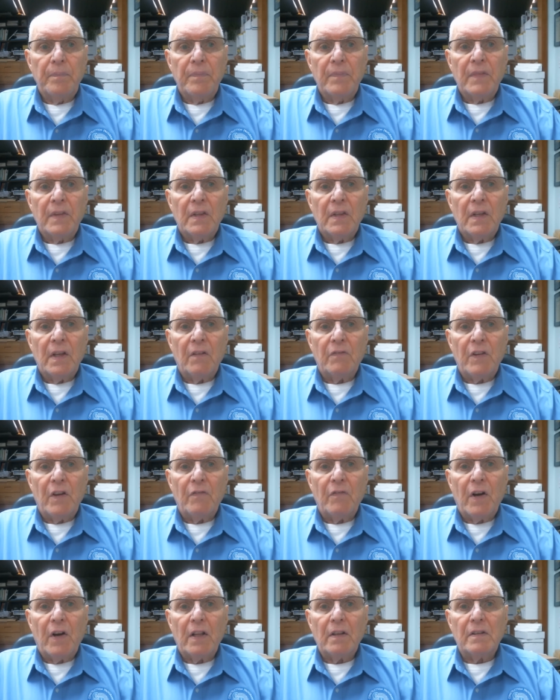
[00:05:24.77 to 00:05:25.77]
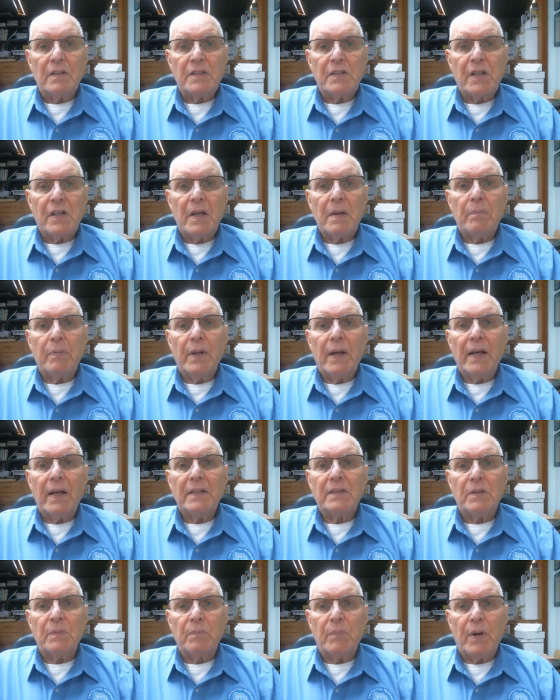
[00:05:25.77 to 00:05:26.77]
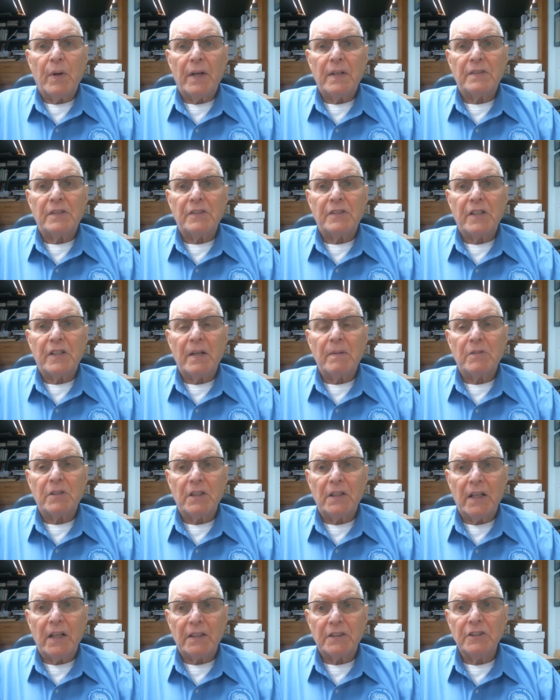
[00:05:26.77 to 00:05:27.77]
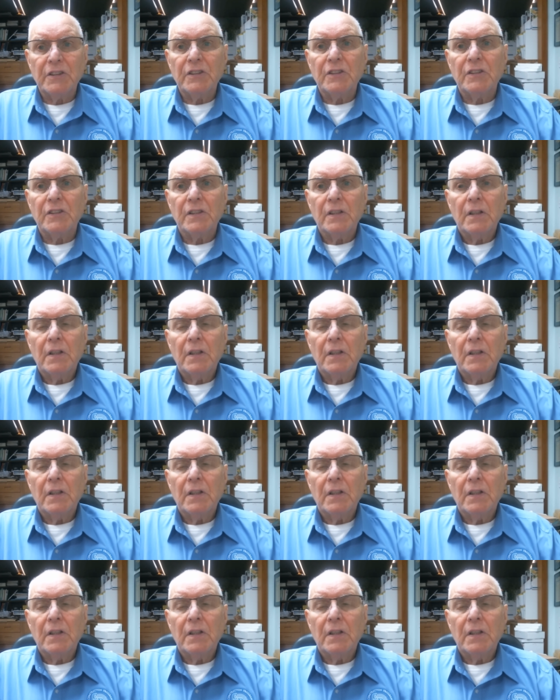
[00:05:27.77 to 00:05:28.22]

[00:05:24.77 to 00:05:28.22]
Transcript: If they follow the same plans and price the same selections,